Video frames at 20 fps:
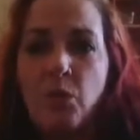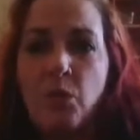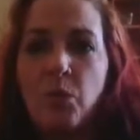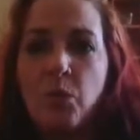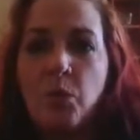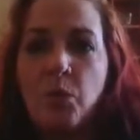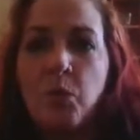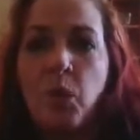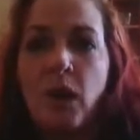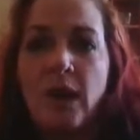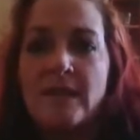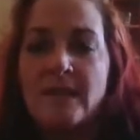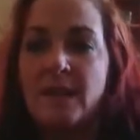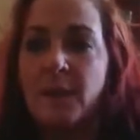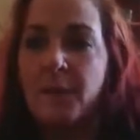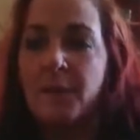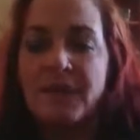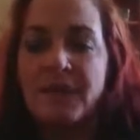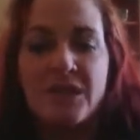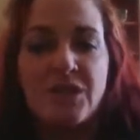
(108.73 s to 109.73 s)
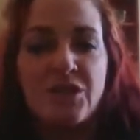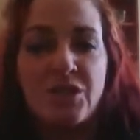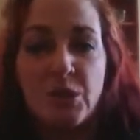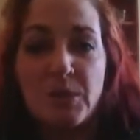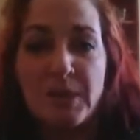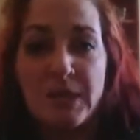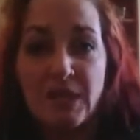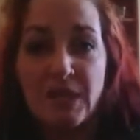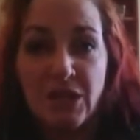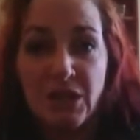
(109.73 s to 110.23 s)
what someone is
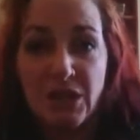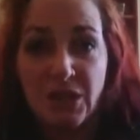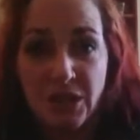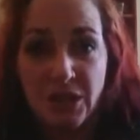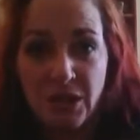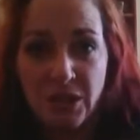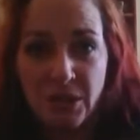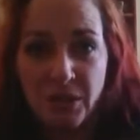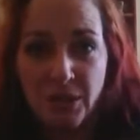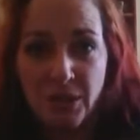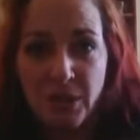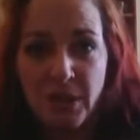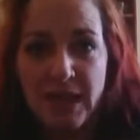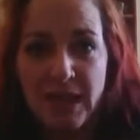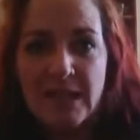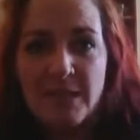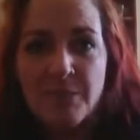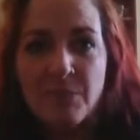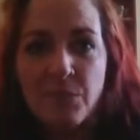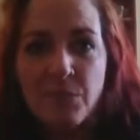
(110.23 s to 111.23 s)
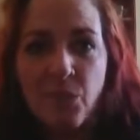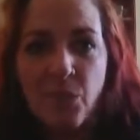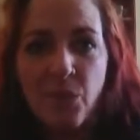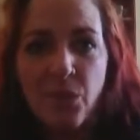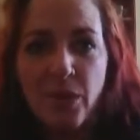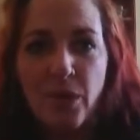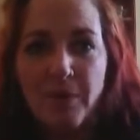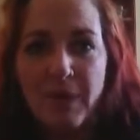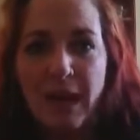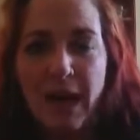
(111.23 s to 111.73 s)
doing to you. It's
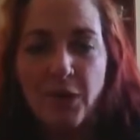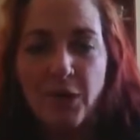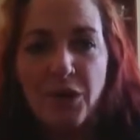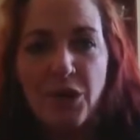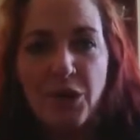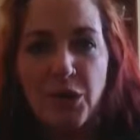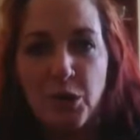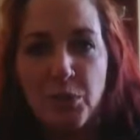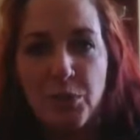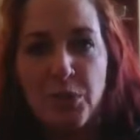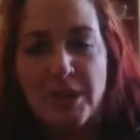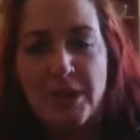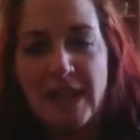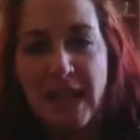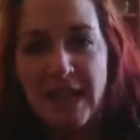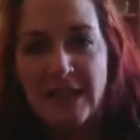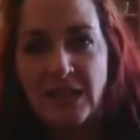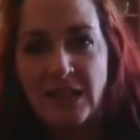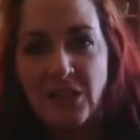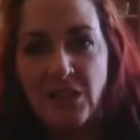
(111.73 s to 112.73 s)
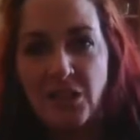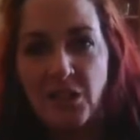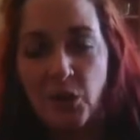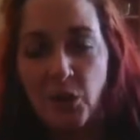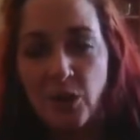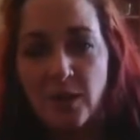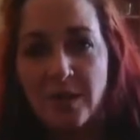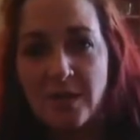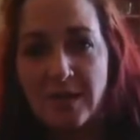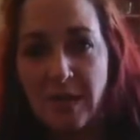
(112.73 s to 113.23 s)
more about you protecting
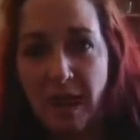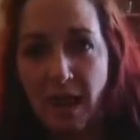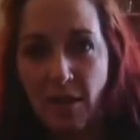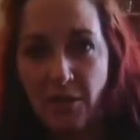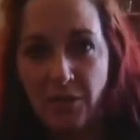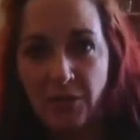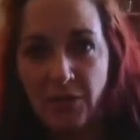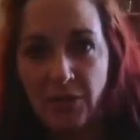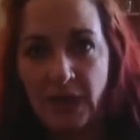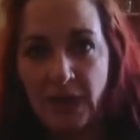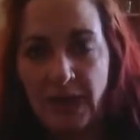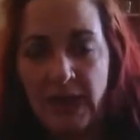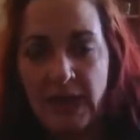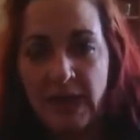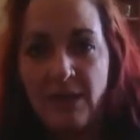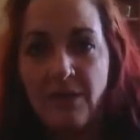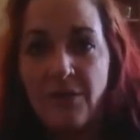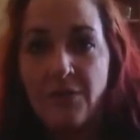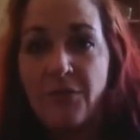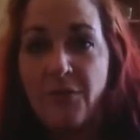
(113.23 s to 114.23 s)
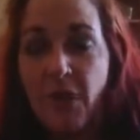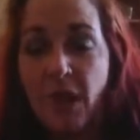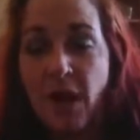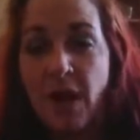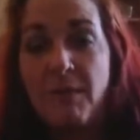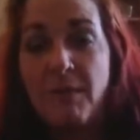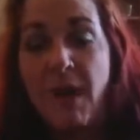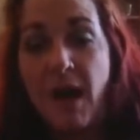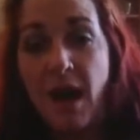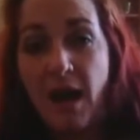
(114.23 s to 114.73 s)
yourself
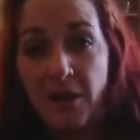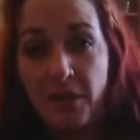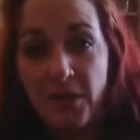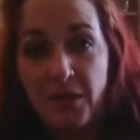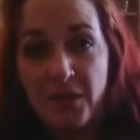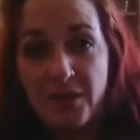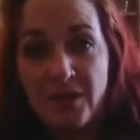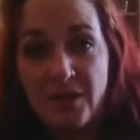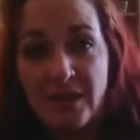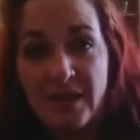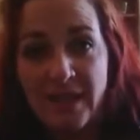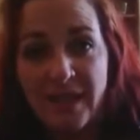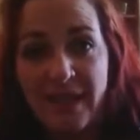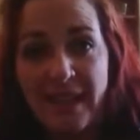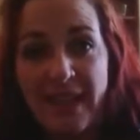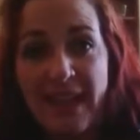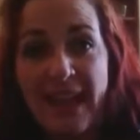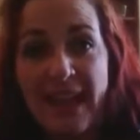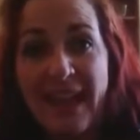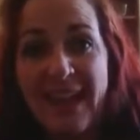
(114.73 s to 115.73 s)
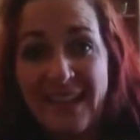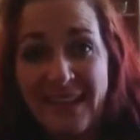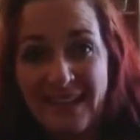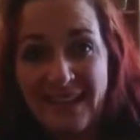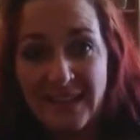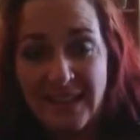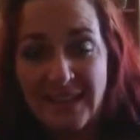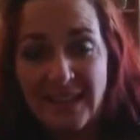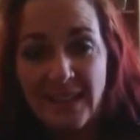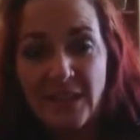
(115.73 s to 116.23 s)
from others
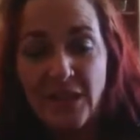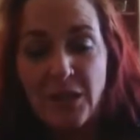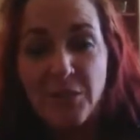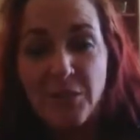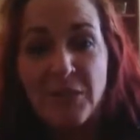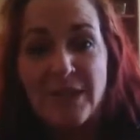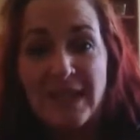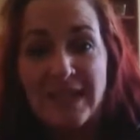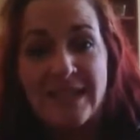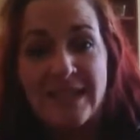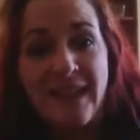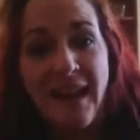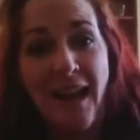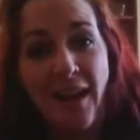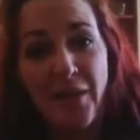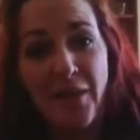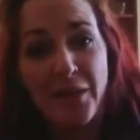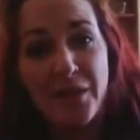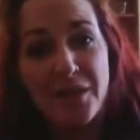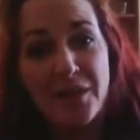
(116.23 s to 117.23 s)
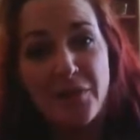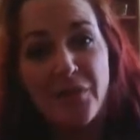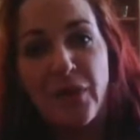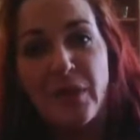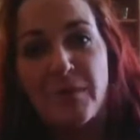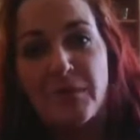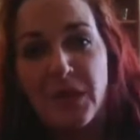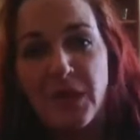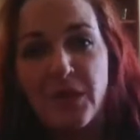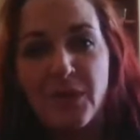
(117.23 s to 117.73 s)
and protecting others
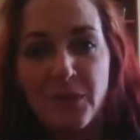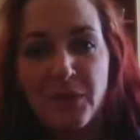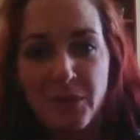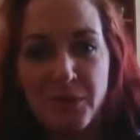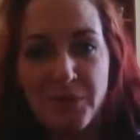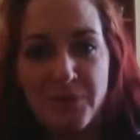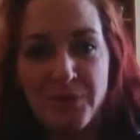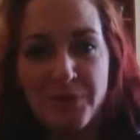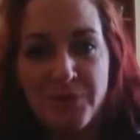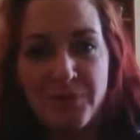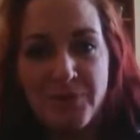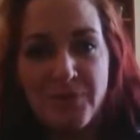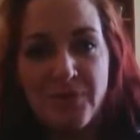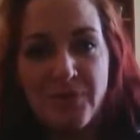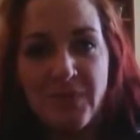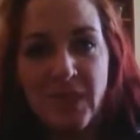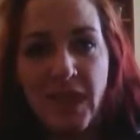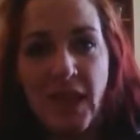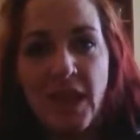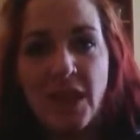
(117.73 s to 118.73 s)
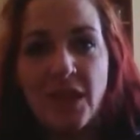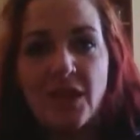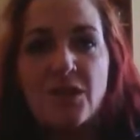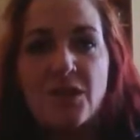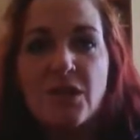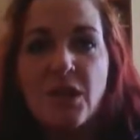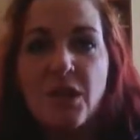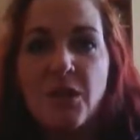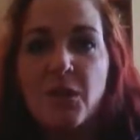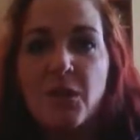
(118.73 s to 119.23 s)
from you.
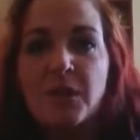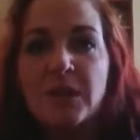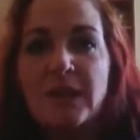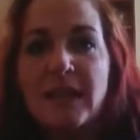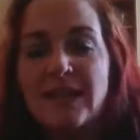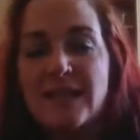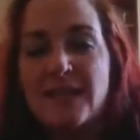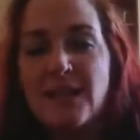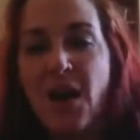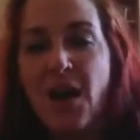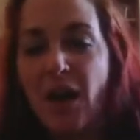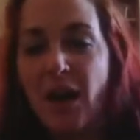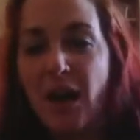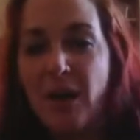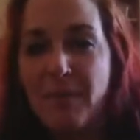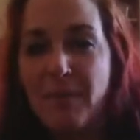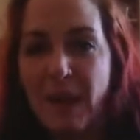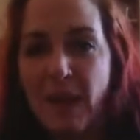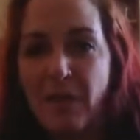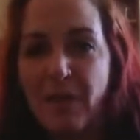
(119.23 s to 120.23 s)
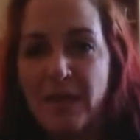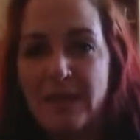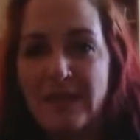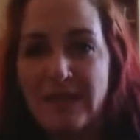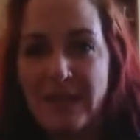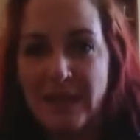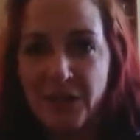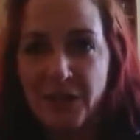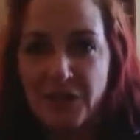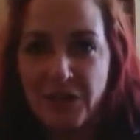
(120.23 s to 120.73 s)
So, let's talk about this
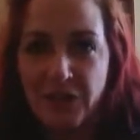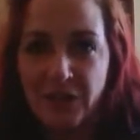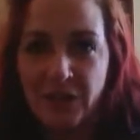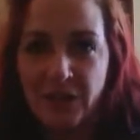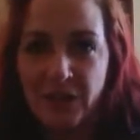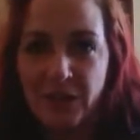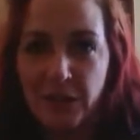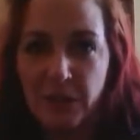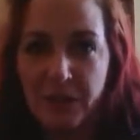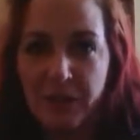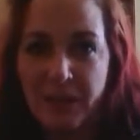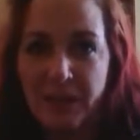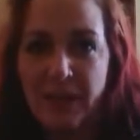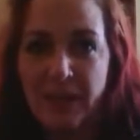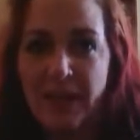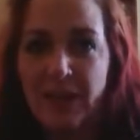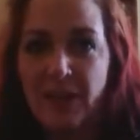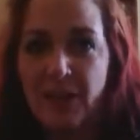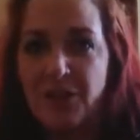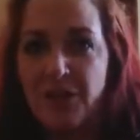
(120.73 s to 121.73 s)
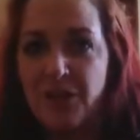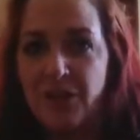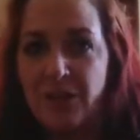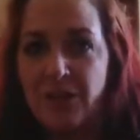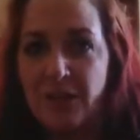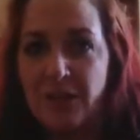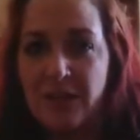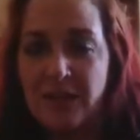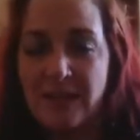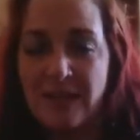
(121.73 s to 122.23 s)
energy field a bit. The energy
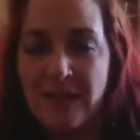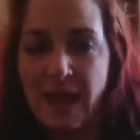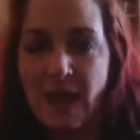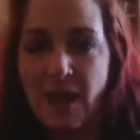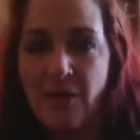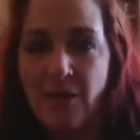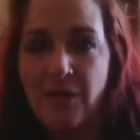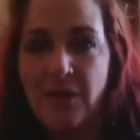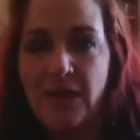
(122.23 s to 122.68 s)
field itself